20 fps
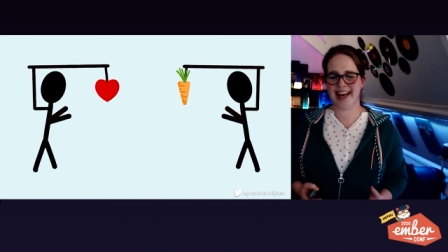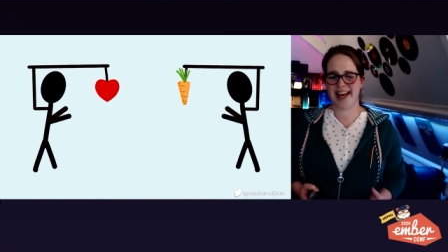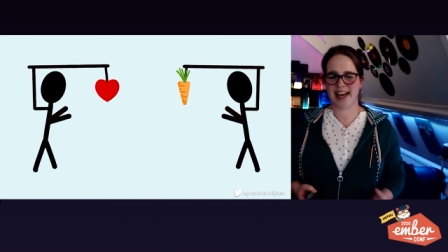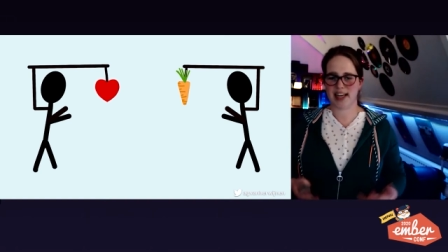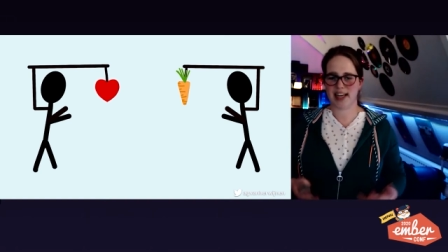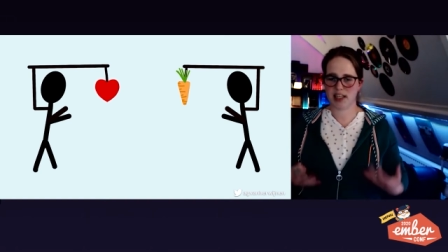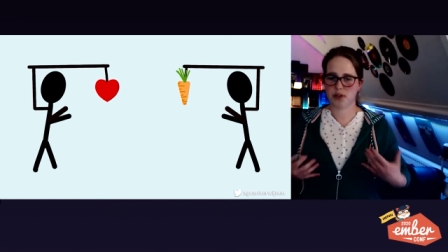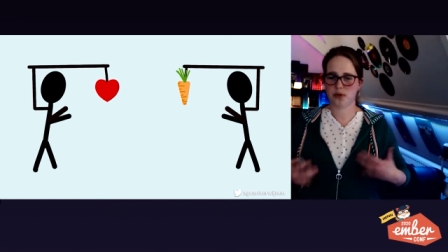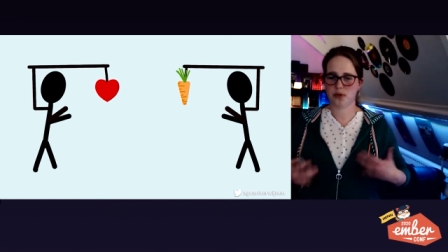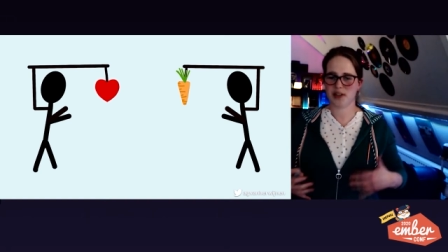
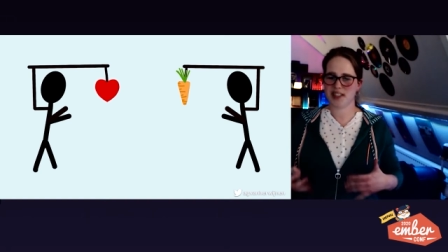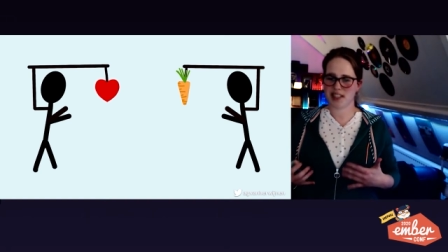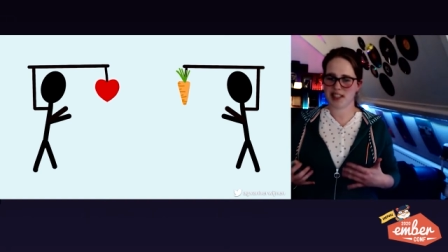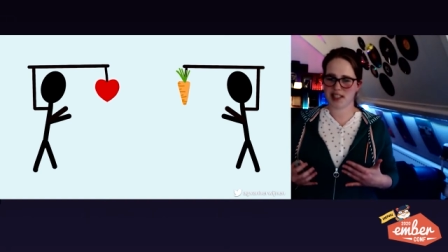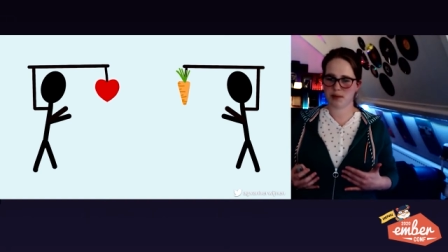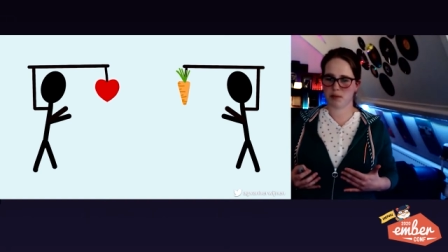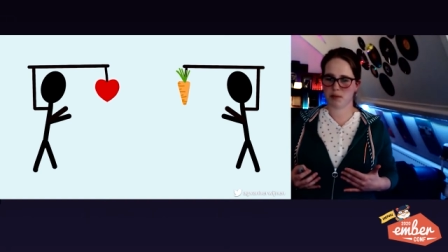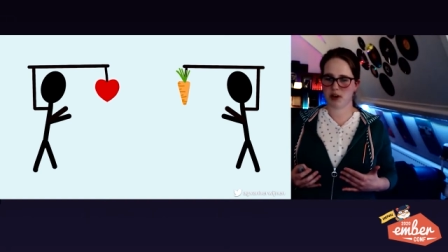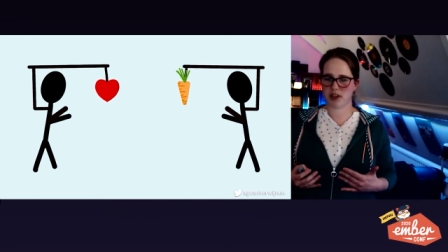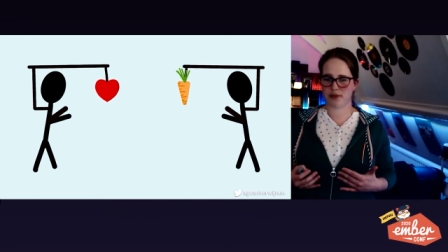Intrinsic
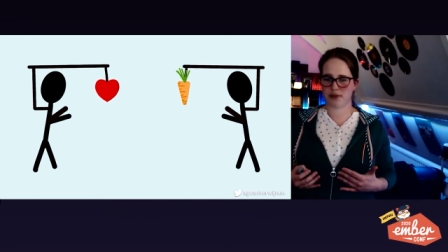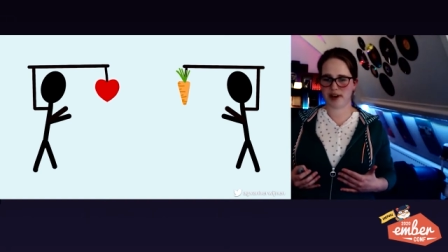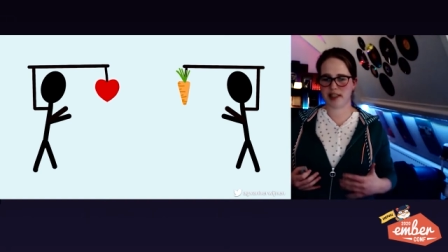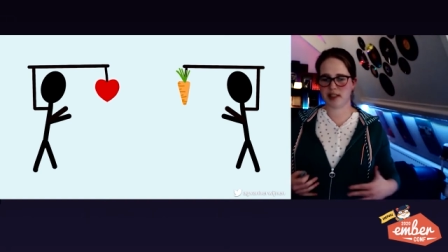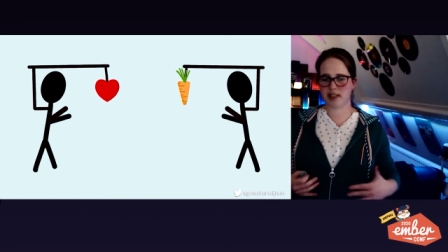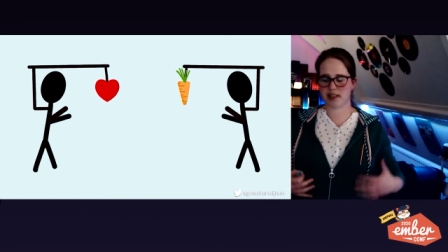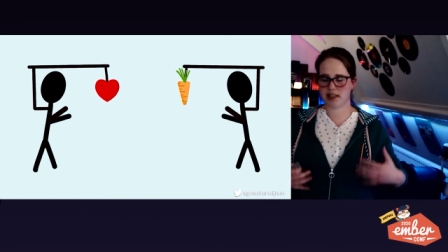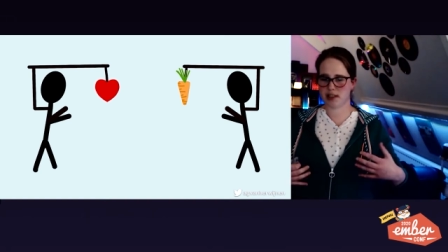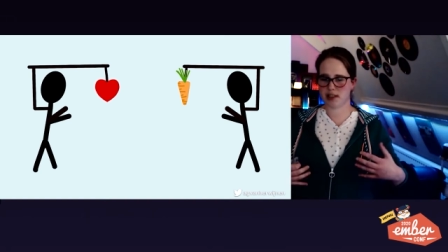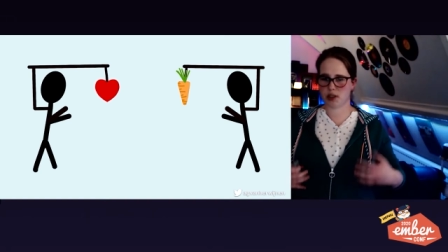
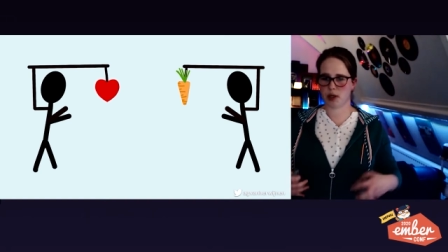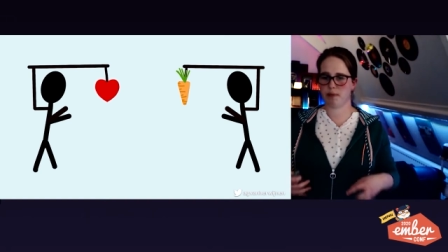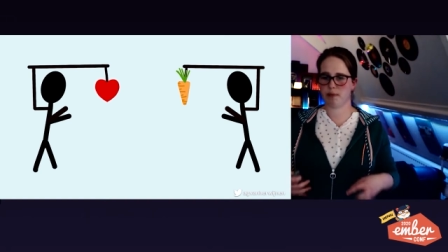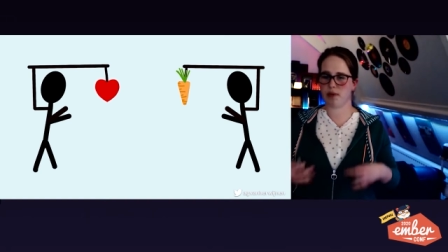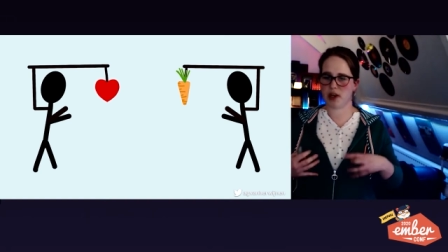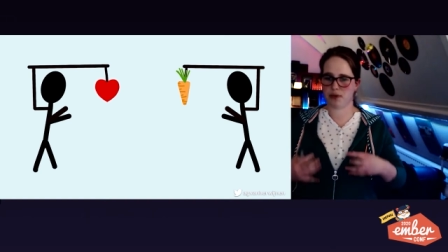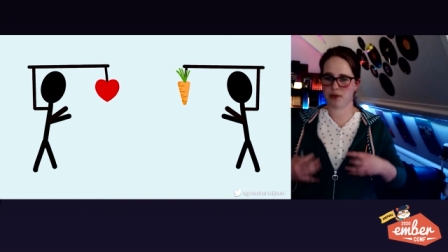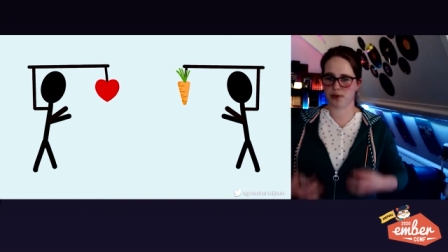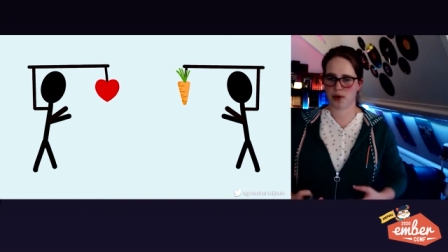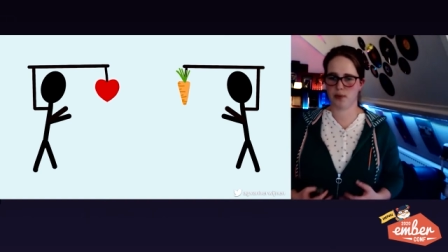motivation is
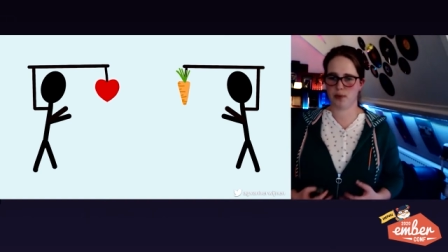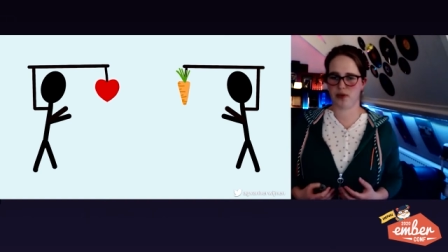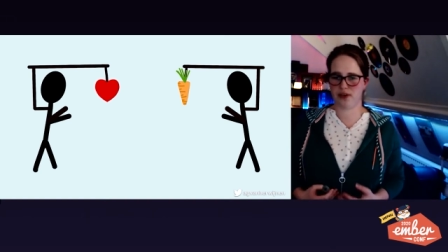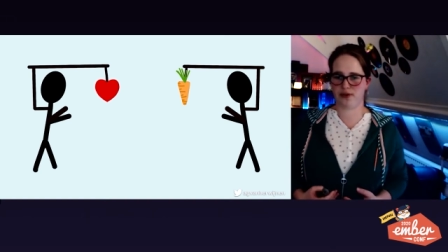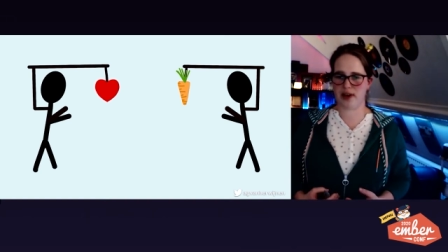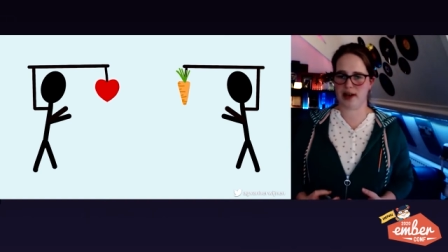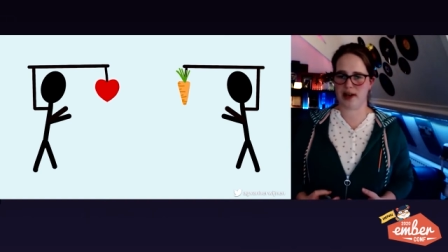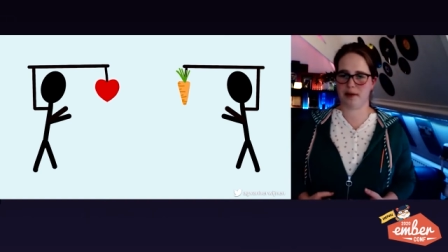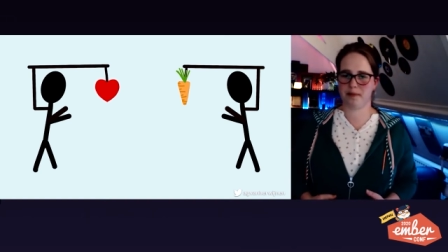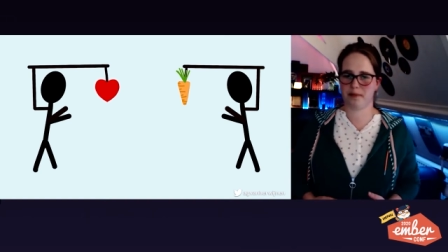something from
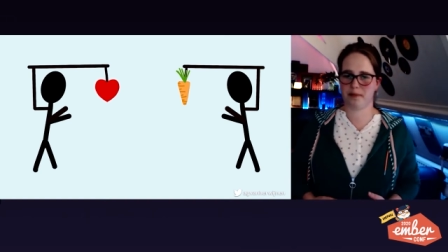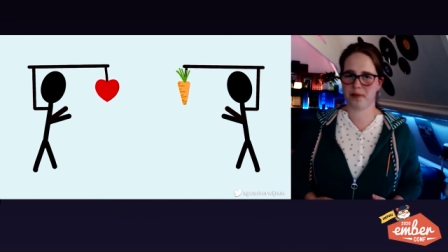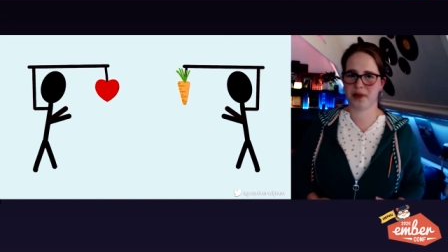within.